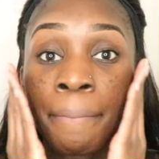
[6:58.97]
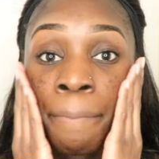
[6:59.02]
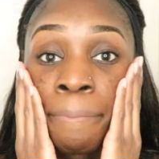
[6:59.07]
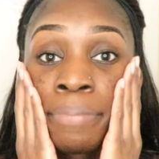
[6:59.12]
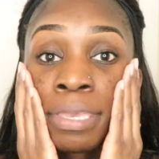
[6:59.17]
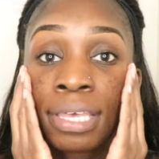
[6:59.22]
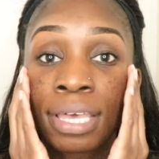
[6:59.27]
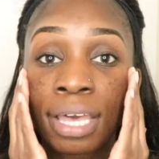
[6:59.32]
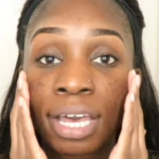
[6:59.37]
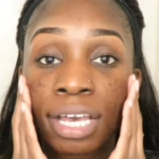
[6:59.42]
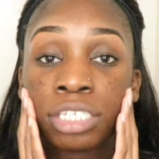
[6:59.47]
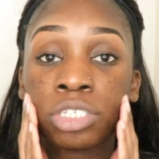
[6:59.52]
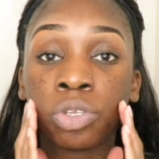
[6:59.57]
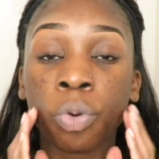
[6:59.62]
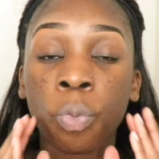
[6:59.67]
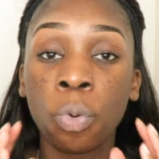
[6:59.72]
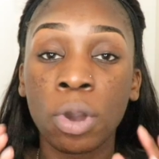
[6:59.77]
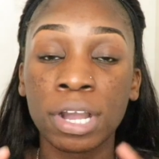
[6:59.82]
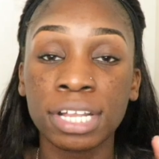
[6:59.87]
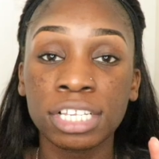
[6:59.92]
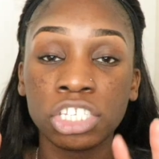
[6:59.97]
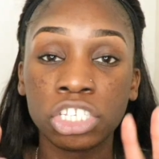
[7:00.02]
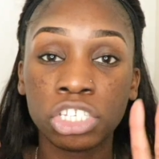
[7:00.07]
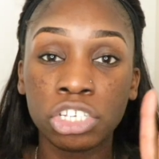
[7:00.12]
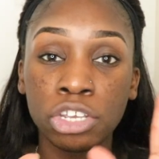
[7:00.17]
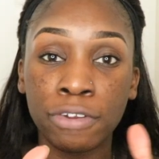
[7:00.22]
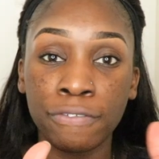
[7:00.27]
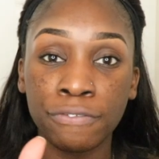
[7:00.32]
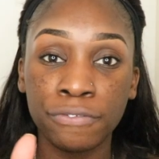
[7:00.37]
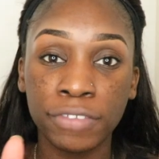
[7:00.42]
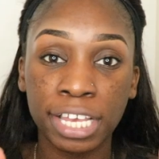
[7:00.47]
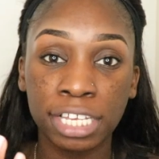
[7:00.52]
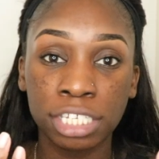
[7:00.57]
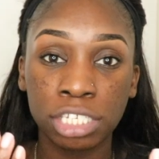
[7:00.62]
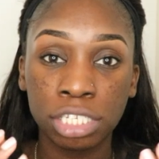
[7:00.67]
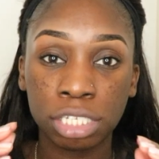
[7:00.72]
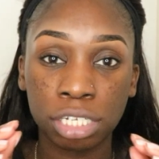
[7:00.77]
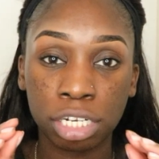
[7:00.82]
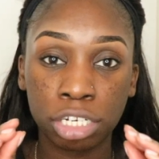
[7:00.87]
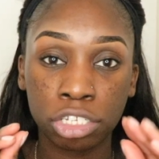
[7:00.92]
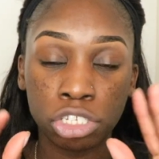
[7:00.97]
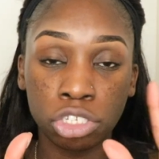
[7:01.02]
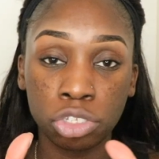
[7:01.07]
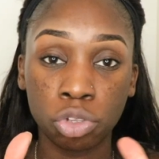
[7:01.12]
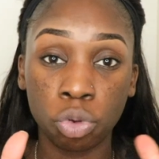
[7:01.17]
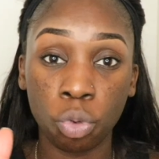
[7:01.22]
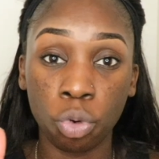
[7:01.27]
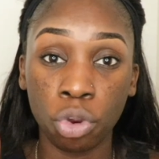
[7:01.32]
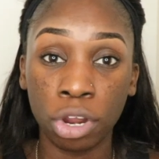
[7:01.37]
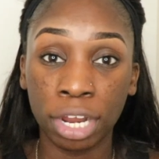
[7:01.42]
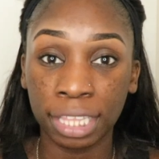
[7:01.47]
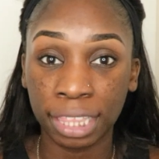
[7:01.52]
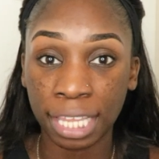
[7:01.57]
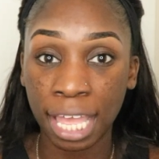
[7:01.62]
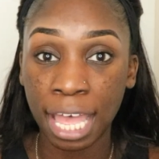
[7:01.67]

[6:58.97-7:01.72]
because once your face starts to oil